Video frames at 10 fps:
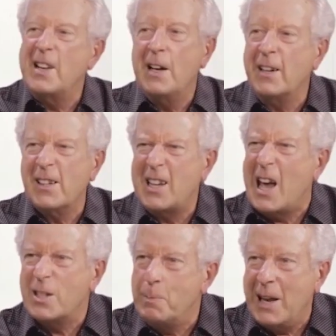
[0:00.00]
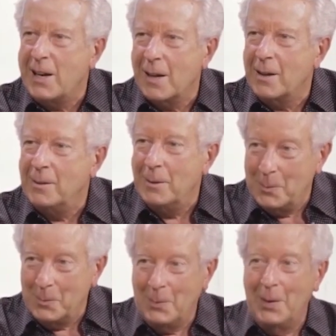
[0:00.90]
funny little Tasmania,
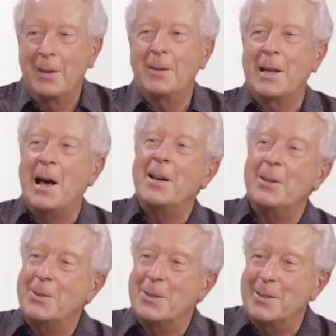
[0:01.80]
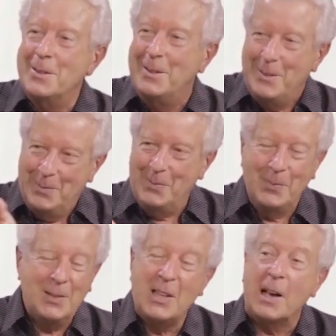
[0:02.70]
the island.
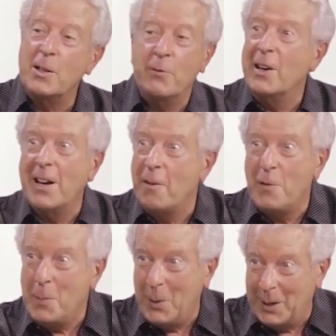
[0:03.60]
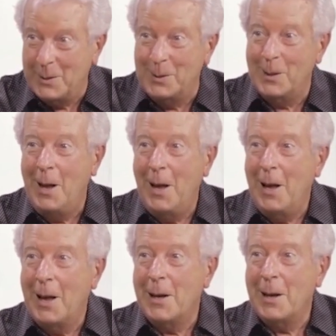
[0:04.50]
It's actually a very lovely place,
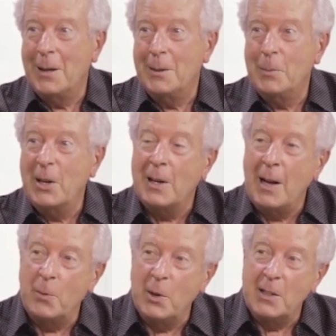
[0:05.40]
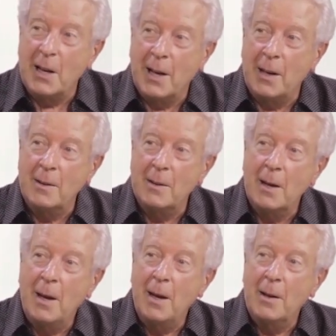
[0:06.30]
but it had
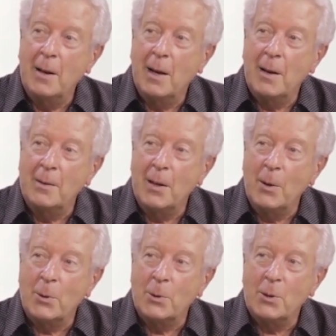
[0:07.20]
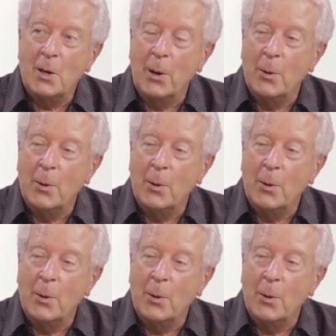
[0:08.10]
retained the old